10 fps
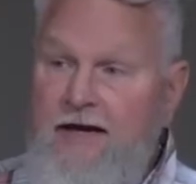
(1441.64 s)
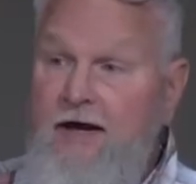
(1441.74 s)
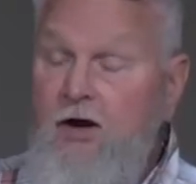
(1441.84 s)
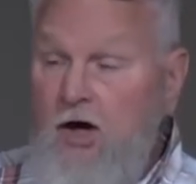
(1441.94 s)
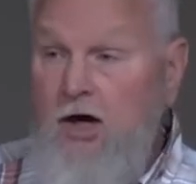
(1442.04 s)

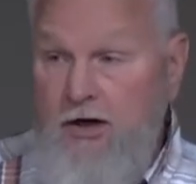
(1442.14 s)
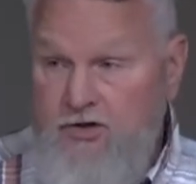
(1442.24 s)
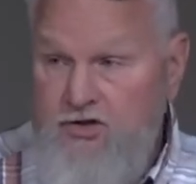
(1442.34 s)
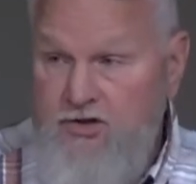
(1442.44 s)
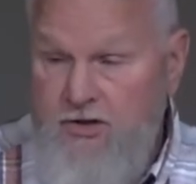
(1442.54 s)

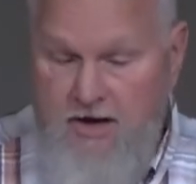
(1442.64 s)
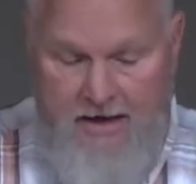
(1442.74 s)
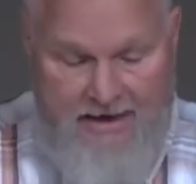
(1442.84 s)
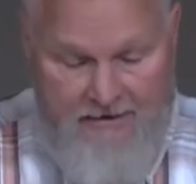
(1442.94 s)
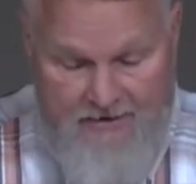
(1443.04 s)
harsh
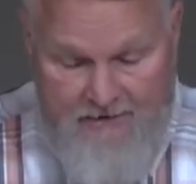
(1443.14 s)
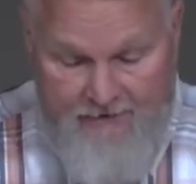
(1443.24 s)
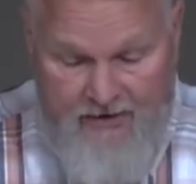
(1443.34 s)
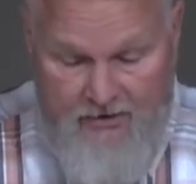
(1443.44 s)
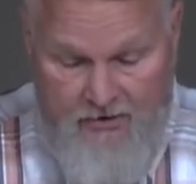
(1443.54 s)
and
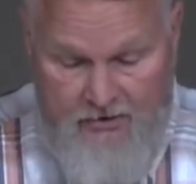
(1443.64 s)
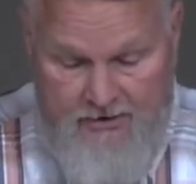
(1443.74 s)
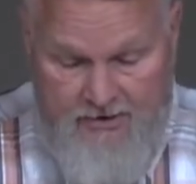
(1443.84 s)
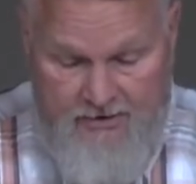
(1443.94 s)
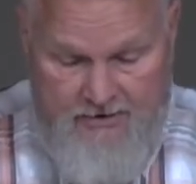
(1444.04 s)

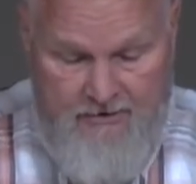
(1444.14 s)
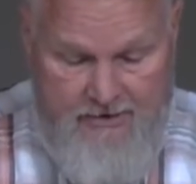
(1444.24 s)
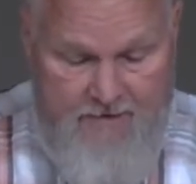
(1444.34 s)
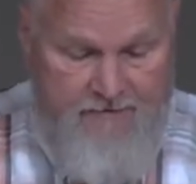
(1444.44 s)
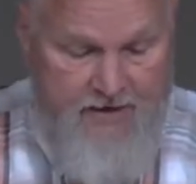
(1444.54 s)
difficult to
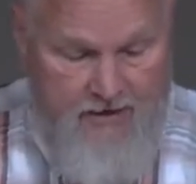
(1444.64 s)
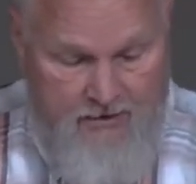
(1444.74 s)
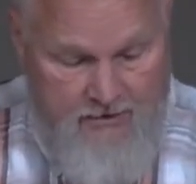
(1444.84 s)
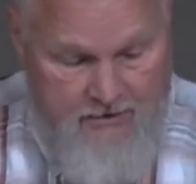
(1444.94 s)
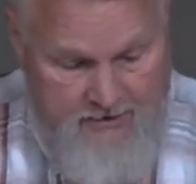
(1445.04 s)
live
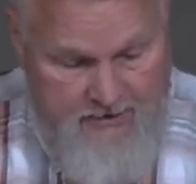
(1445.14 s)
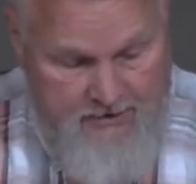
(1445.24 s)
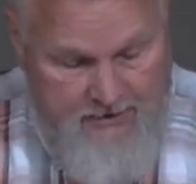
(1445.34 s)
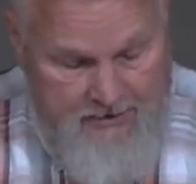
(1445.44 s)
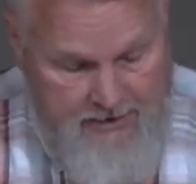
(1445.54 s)
in?
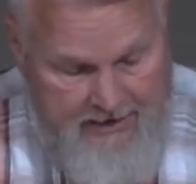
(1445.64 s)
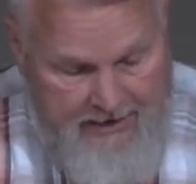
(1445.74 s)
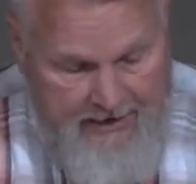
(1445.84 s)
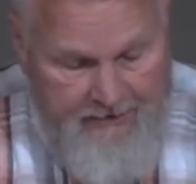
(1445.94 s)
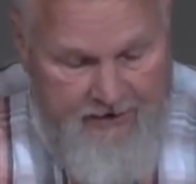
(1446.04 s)

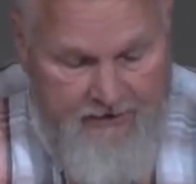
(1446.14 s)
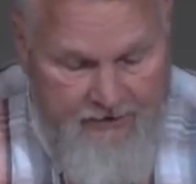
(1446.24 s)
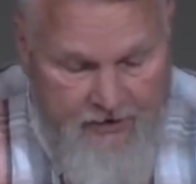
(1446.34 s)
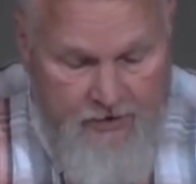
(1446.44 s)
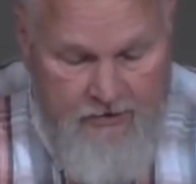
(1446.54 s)
And then
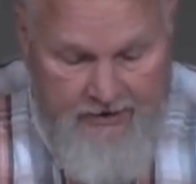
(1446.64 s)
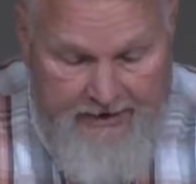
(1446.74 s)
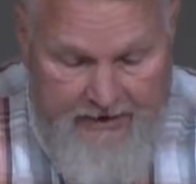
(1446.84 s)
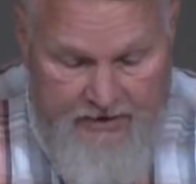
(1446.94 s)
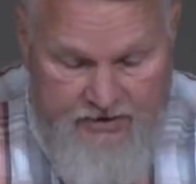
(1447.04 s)

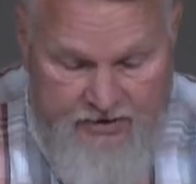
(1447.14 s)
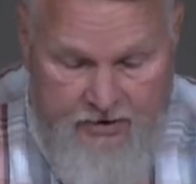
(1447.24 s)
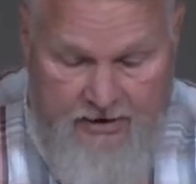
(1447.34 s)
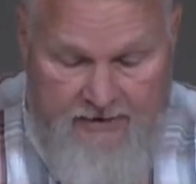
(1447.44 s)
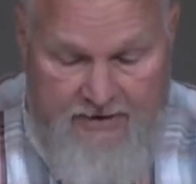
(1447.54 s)
thirdly,
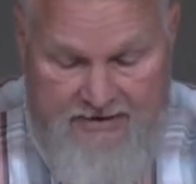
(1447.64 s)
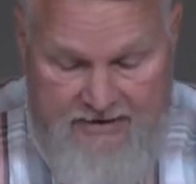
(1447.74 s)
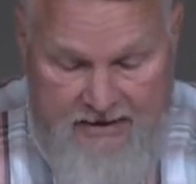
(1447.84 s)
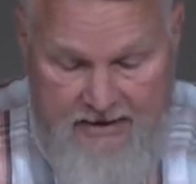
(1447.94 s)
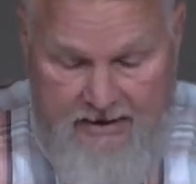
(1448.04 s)
concerning the
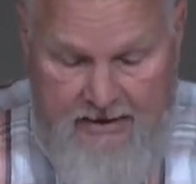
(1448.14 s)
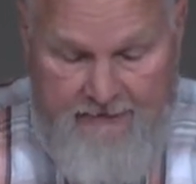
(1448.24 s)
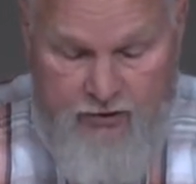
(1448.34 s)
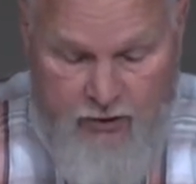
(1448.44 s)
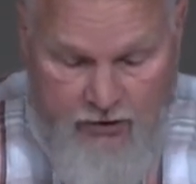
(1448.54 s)
city
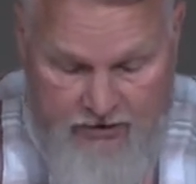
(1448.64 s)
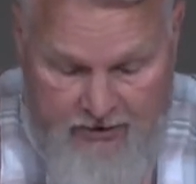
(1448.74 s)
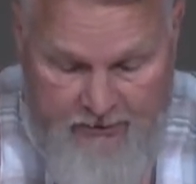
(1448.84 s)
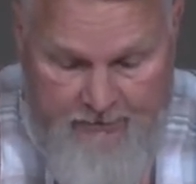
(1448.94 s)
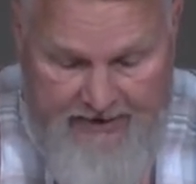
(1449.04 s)
of
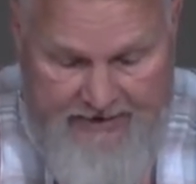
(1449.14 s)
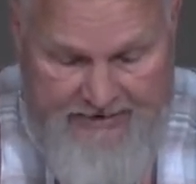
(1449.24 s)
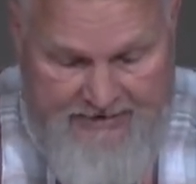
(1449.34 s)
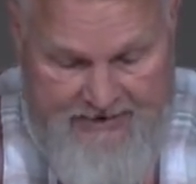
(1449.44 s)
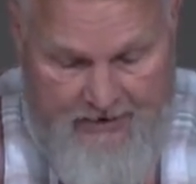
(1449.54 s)
Jerusalem
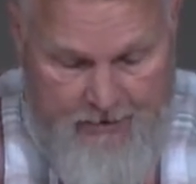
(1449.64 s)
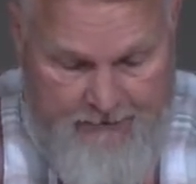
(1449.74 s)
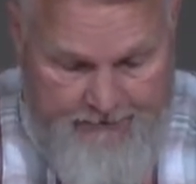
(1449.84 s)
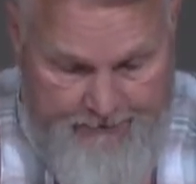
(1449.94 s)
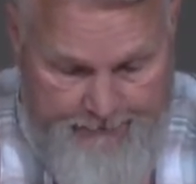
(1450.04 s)

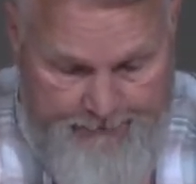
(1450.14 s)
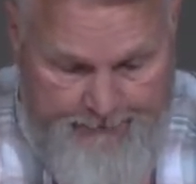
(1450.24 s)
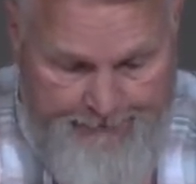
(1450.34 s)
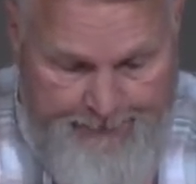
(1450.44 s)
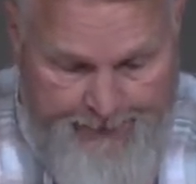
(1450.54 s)
itself.
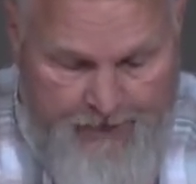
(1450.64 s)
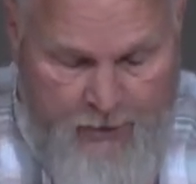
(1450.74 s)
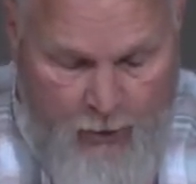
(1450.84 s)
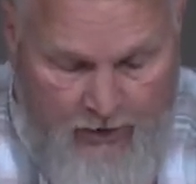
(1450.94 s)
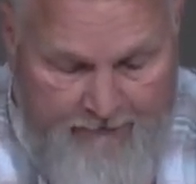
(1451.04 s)

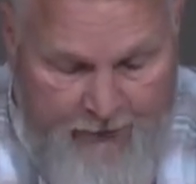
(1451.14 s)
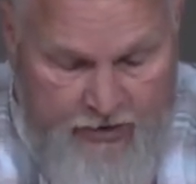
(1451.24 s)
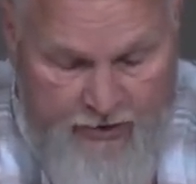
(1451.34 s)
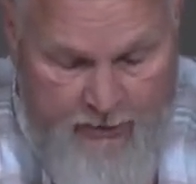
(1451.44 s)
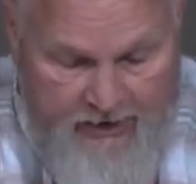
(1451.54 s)
Well, in
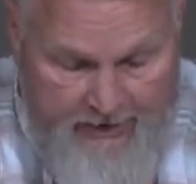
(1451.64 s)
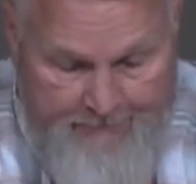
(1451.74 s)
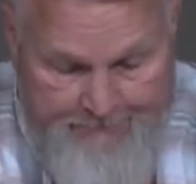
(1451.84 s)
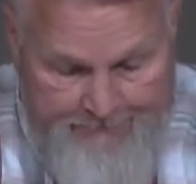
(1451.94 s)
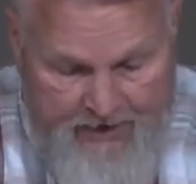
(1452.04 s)
verse 3,
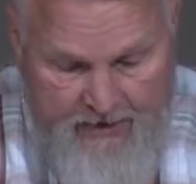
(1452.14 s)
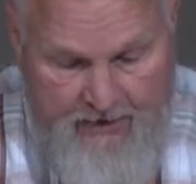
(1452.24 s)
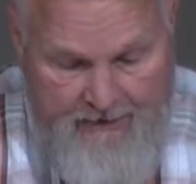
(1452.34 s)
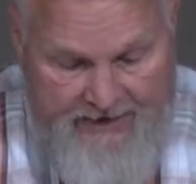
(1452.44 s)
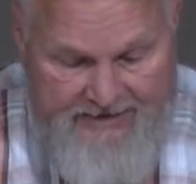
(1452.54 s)

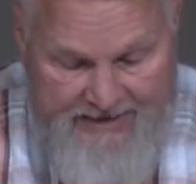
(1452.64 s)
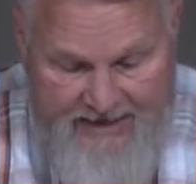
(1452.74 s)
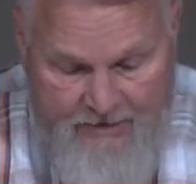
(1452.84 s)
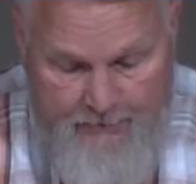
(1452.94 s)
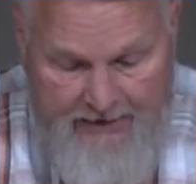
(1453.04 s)
they
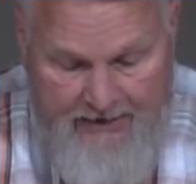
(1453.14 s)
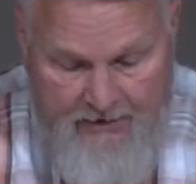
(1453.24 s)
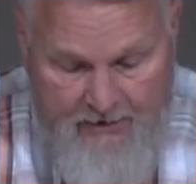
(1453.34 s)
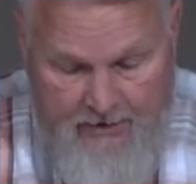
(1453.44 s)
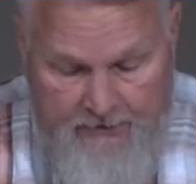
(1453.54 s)
said to
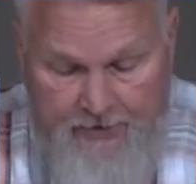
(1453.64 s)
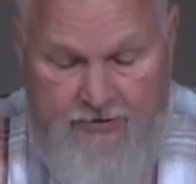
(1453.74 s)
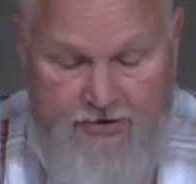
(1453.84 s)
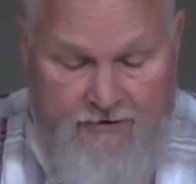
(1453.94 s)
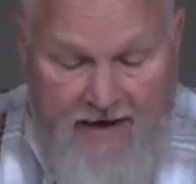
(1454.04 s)
me, "The
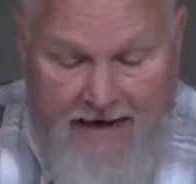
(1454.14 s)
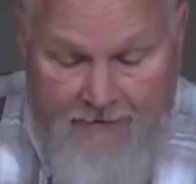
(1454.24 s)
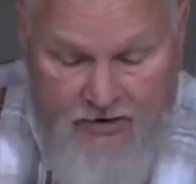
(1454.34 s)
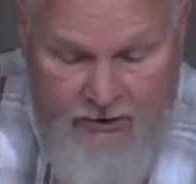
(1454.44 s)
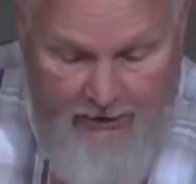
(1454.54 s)

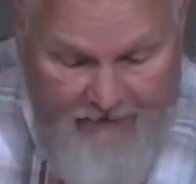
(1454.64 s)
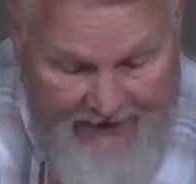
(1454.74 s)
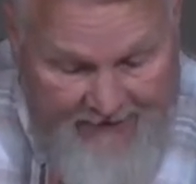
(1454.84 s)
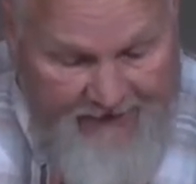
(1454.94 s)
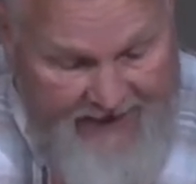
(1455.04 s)
survivors who have
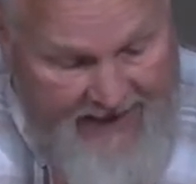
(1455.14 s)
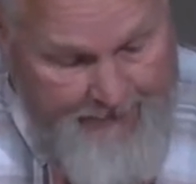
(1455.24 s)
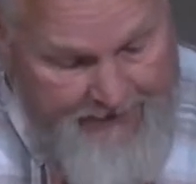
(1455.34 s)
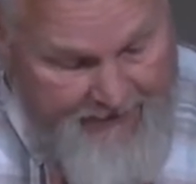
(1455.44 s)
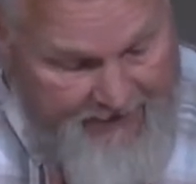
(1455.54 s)
left the
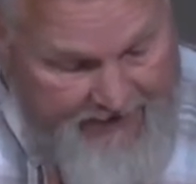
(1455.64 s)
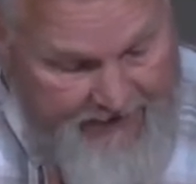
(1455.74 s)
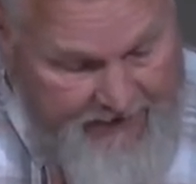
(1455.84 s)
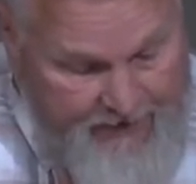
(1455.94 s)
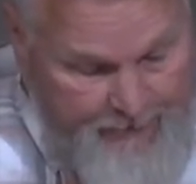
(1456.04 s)
captivity in the